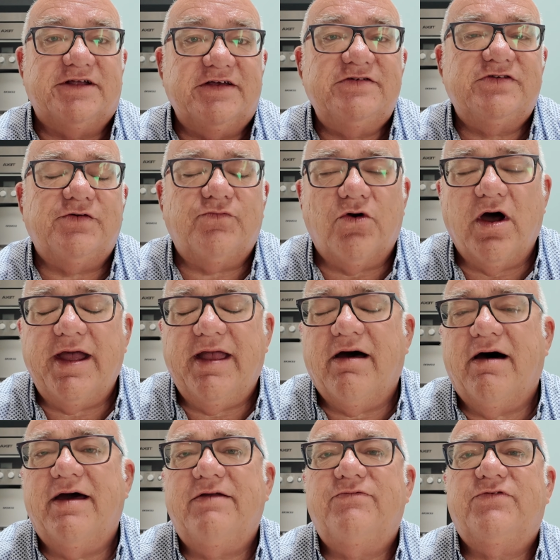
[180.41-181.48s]
and it's the right
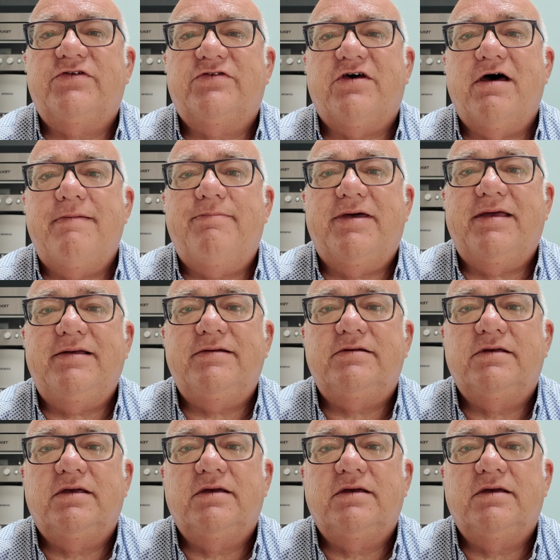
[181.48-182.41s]
height for typing.